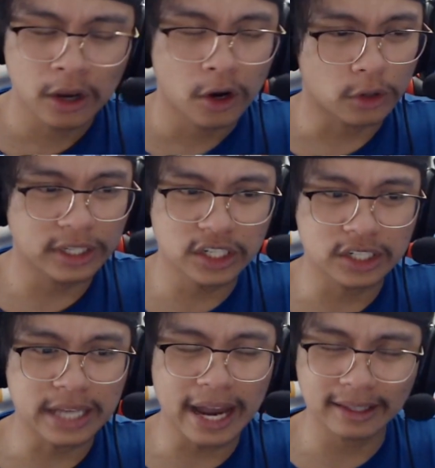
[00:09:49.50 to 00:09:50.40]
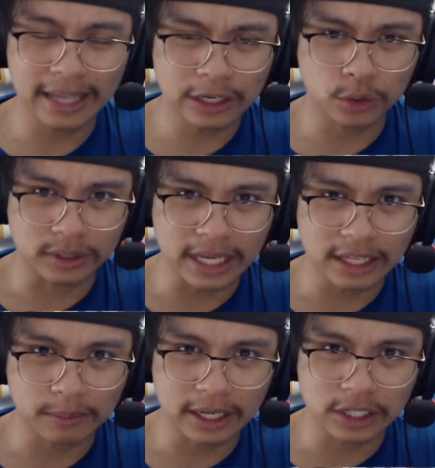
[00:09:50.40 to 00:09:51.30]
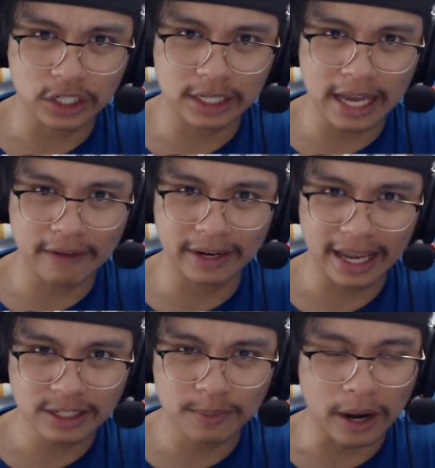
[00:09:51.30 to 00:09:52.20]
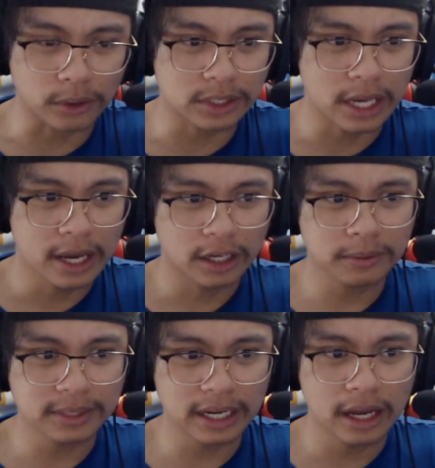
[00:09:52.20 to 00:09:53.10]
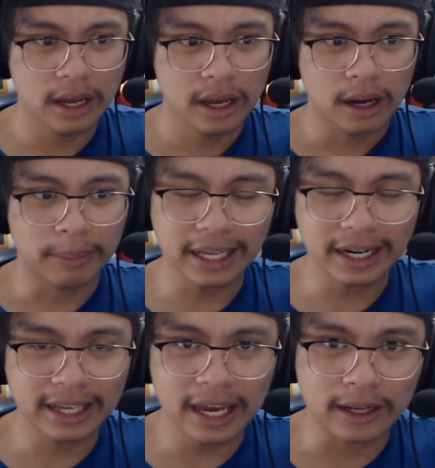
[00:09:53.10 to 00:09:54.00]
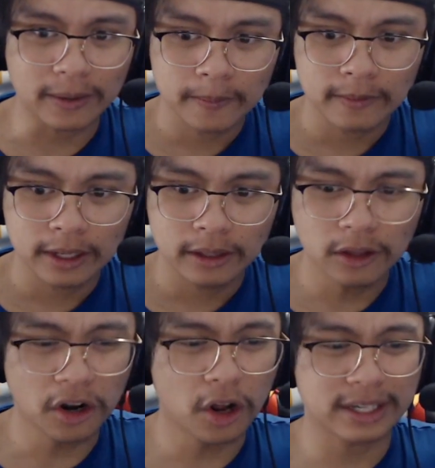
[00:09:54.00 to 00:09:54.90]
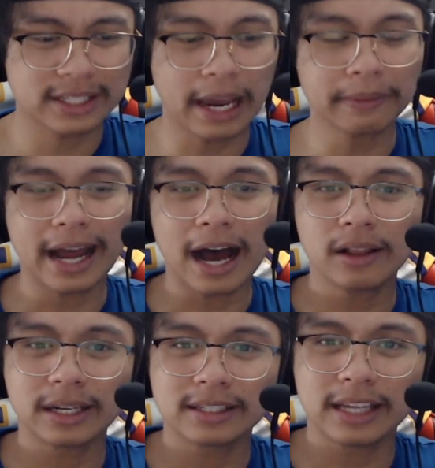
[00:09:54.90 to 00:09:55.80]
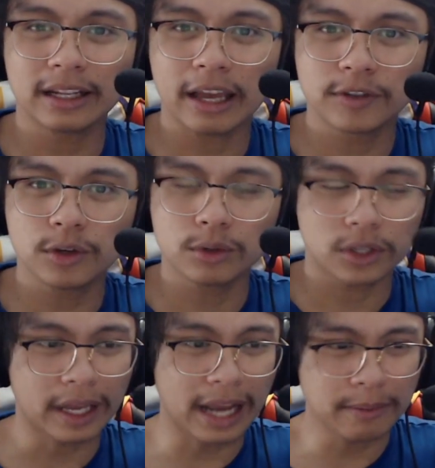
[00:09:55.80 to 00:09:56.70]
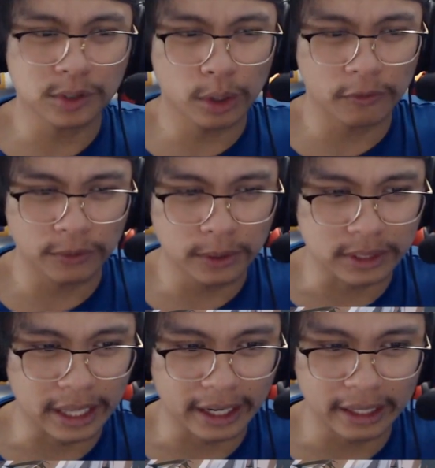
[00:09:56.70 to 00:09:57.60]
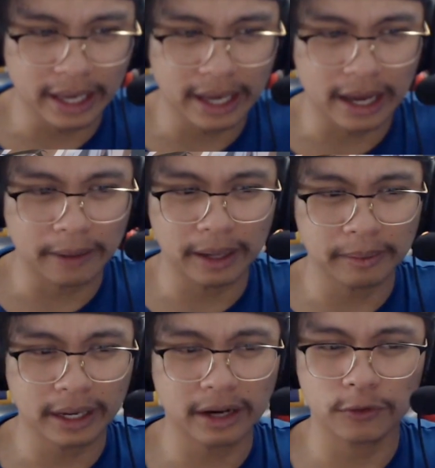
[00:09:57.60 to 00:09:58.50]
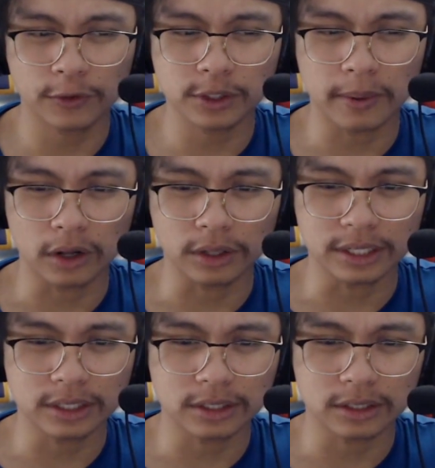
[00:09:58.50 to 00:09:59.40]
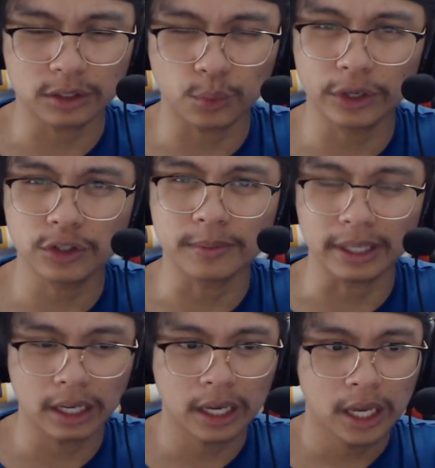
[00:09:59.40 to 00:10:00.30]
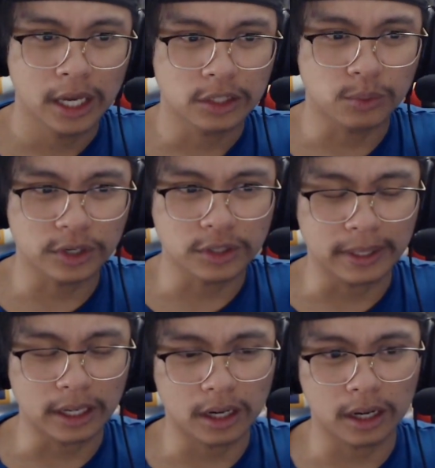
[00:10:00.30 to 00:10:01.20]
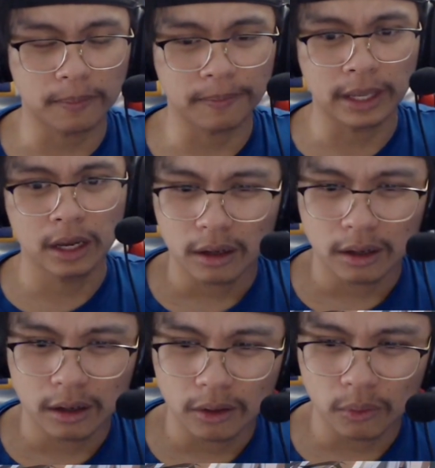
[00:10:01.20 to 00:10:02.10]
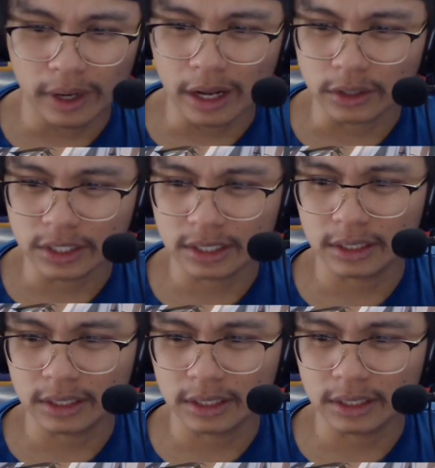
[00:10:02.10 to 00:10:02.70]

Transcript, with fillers: Or did she die a natural death because she doesn't have any ace powers? You know what I'm saying? But then again, No, no, because Captain Allen, he stayed alive too. So, like, I'm so confused. Like, yeah, I'm, I'm kind of confused about all this. It's it's weird to me. It's weird to me. Um, what else?